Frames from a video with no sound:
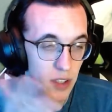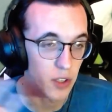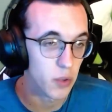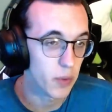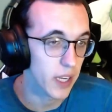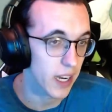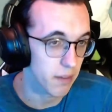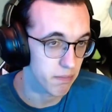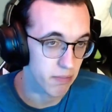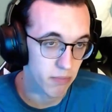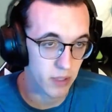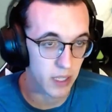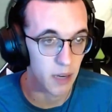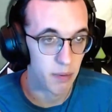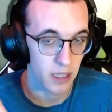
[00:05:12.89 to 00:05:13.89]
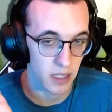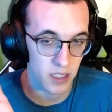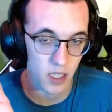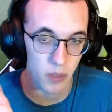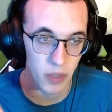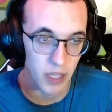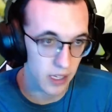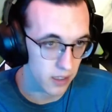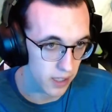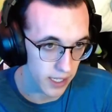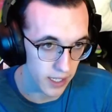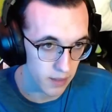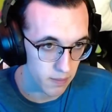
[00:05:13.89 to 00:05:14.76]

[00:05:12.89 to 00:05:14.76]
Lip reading: dude, we gotta pick this up. We gotta clean it.